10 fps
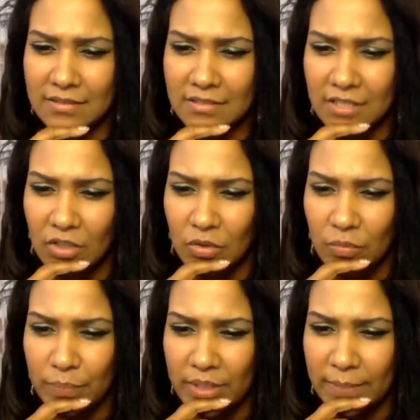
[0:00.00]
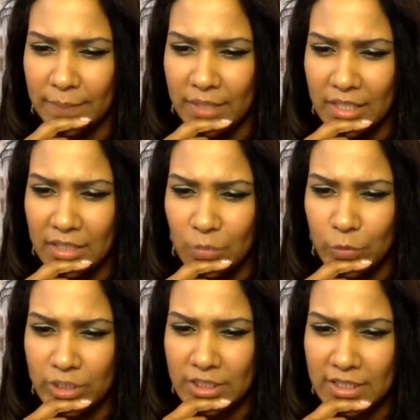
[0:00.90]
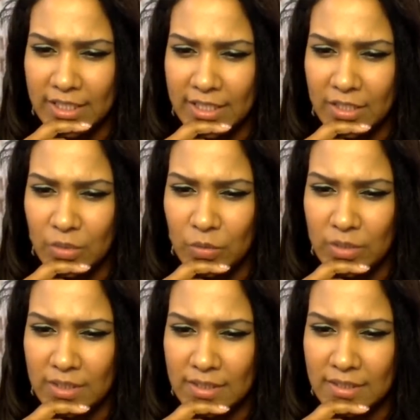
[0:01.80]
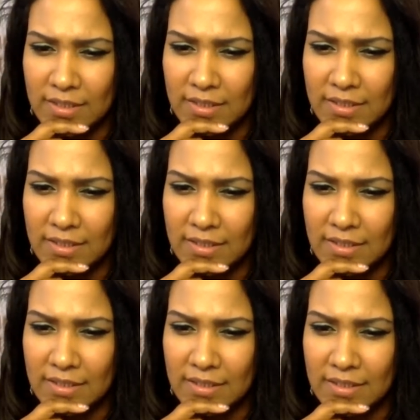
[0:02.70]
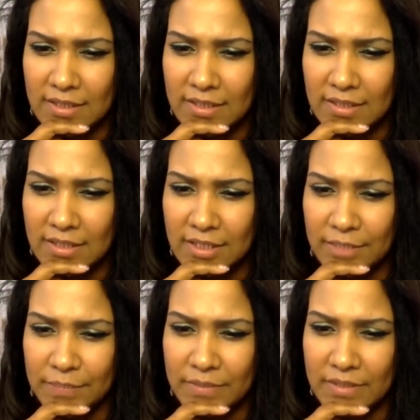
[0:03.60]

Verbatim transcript: don't be mean, rich lady who doesn't t- tip.